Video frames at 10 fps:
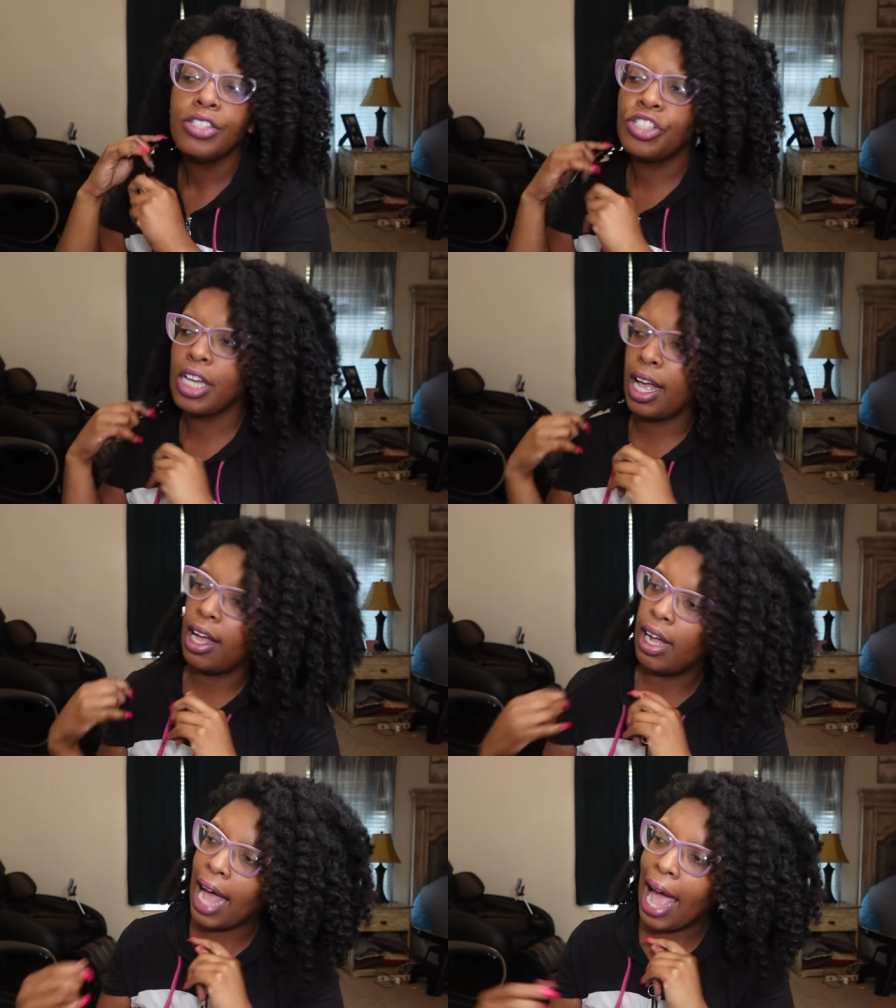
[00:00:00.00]

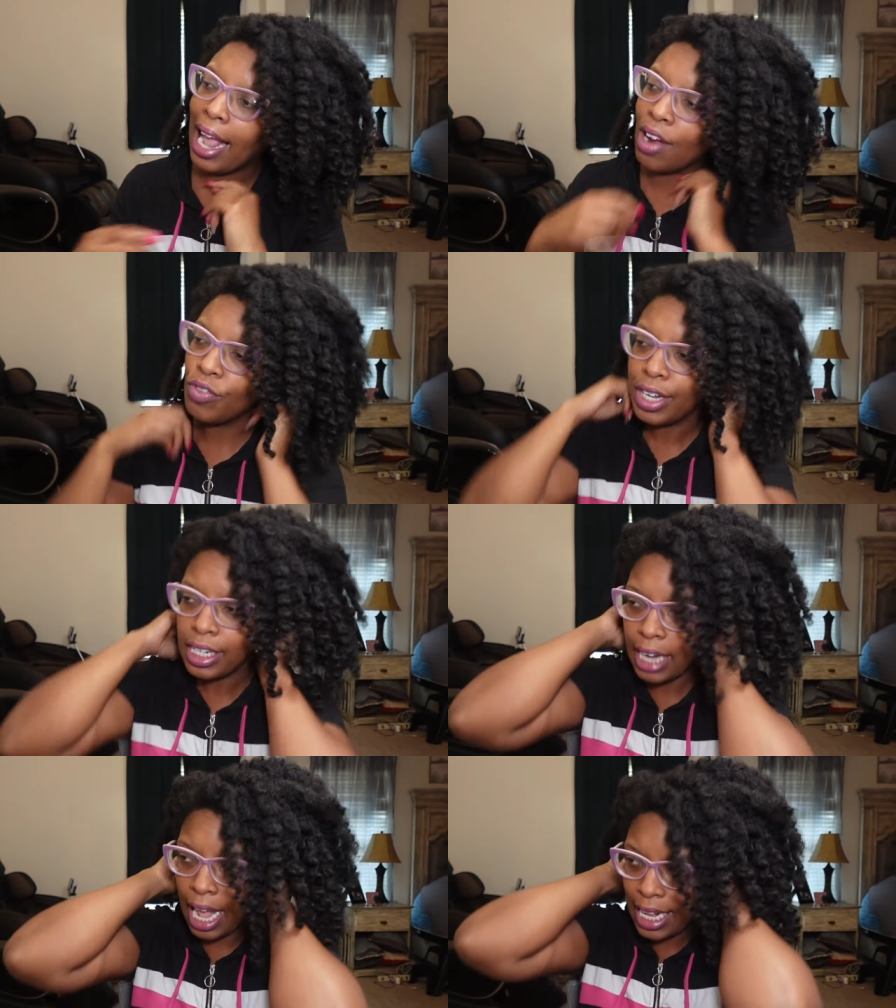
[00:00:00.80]
Child, I got
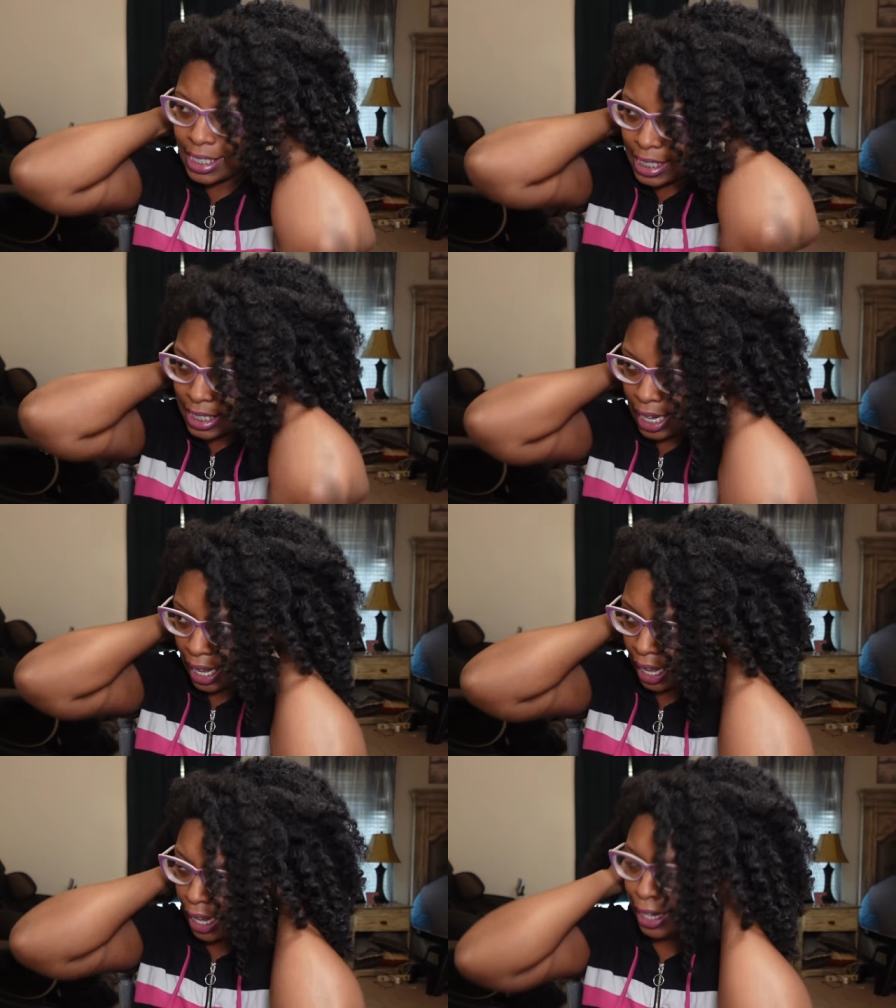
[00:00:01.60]
recognized
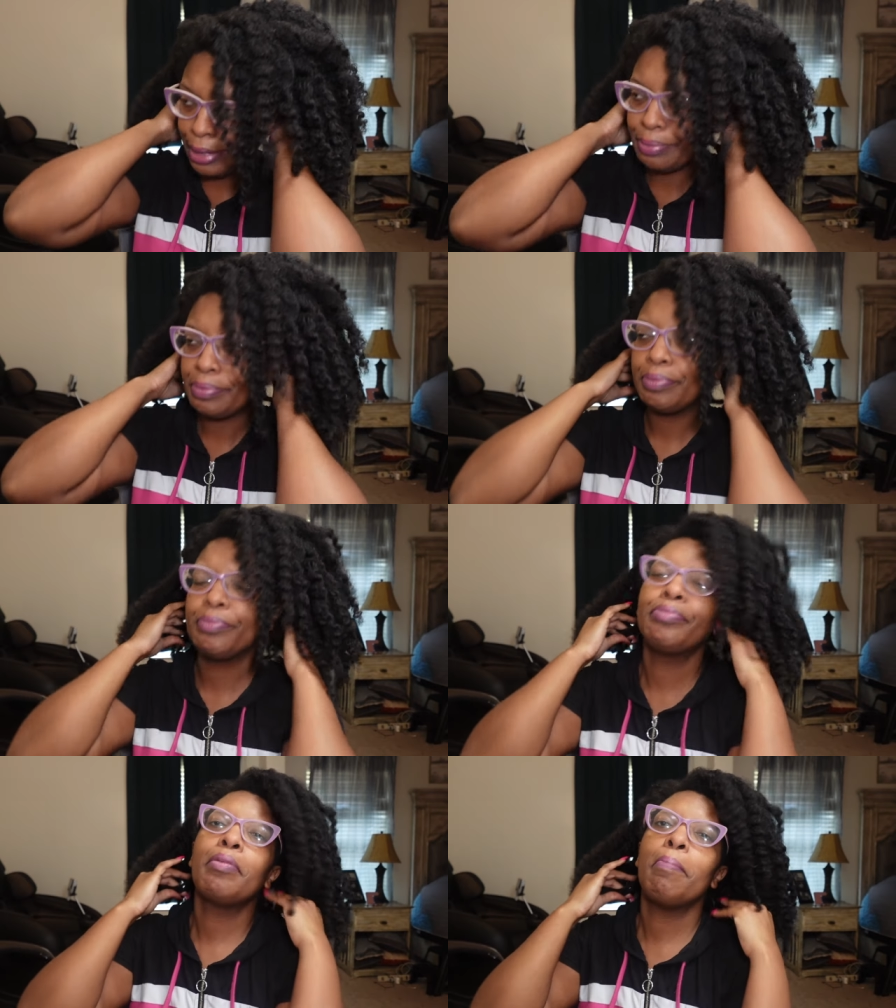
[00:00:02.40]
at
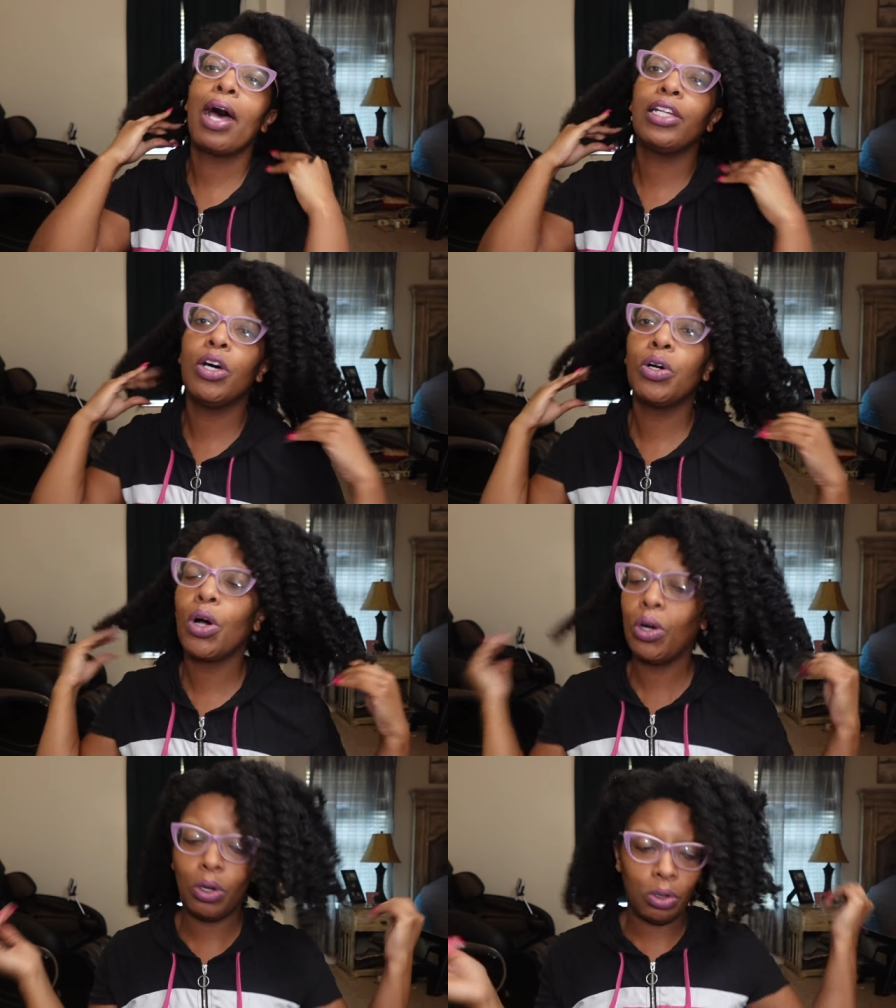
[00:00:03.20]
my
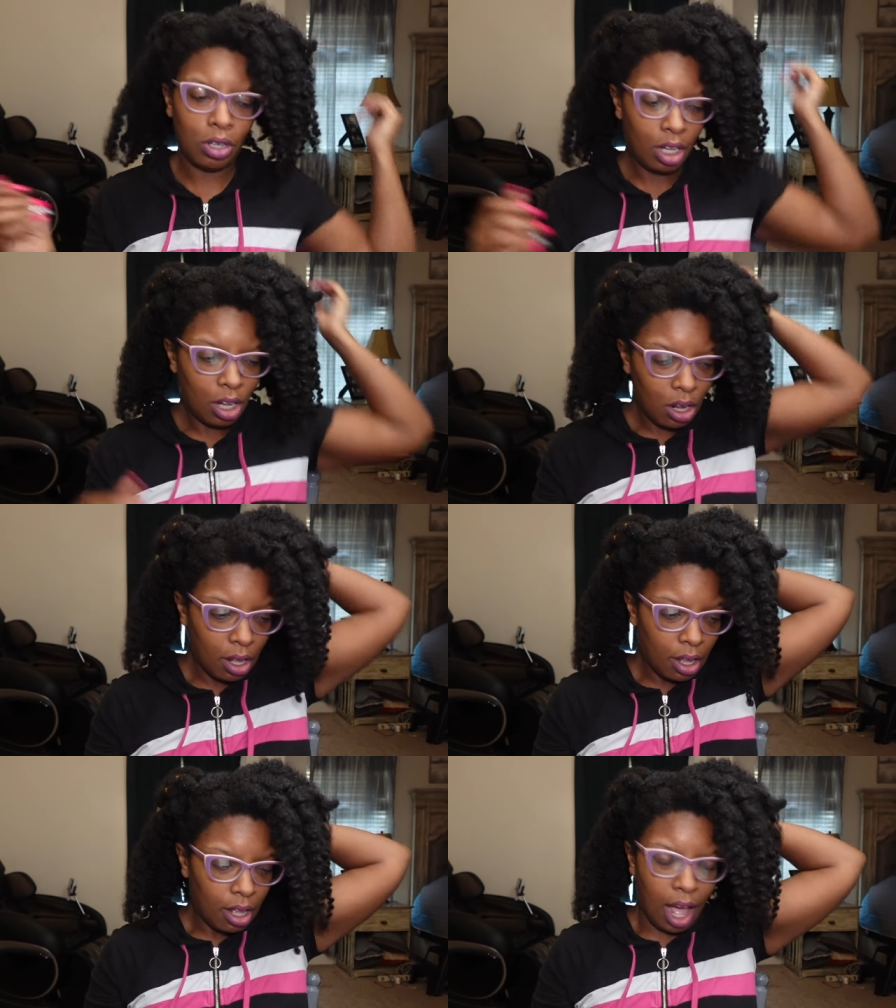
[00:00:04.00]
local
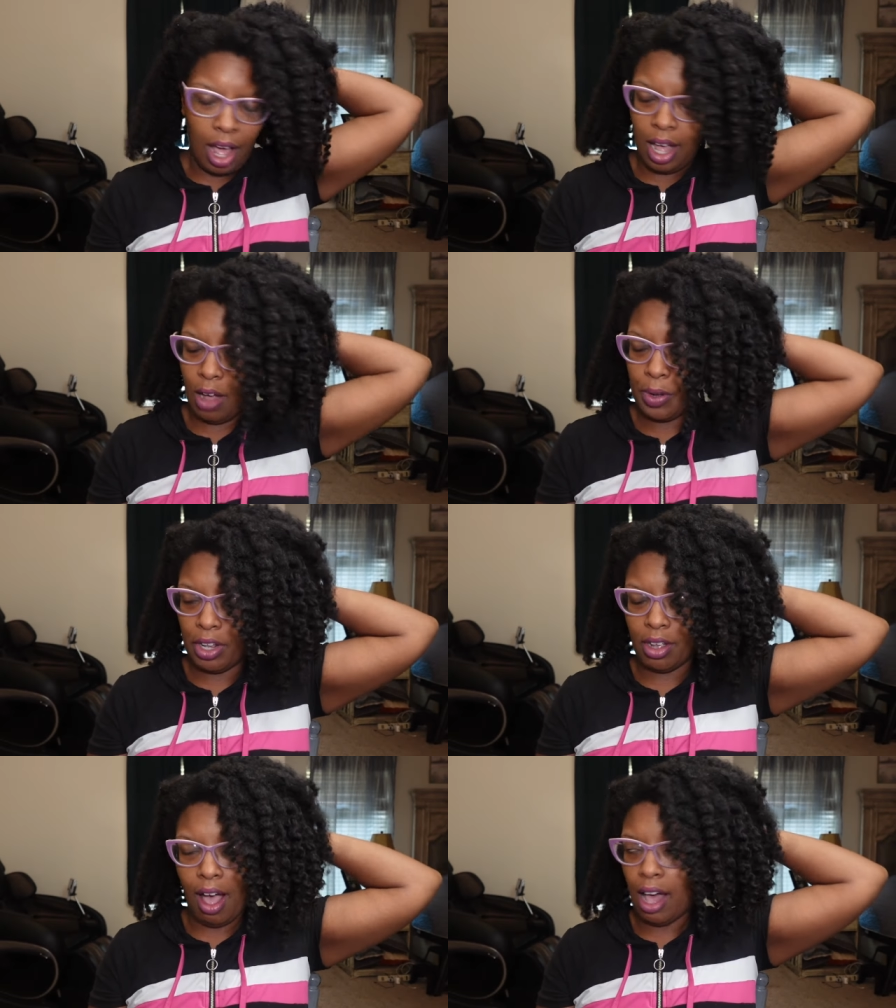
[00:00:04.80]
uh what do
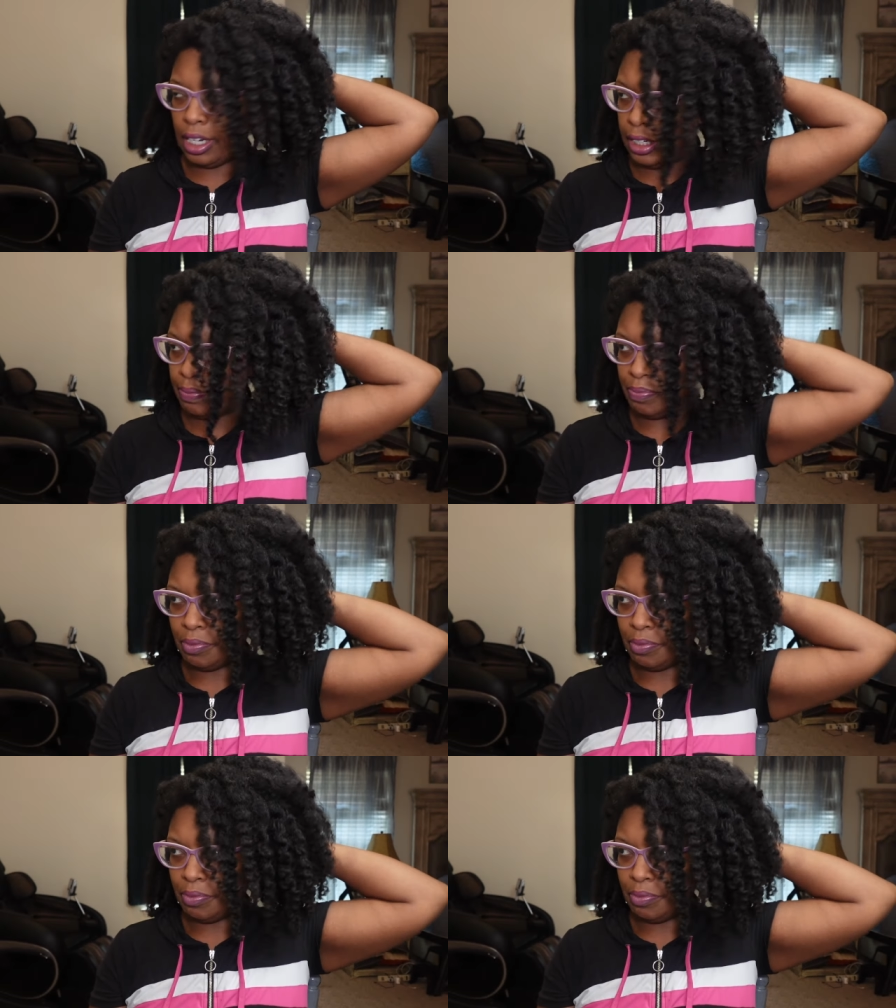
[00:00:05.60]
you call it?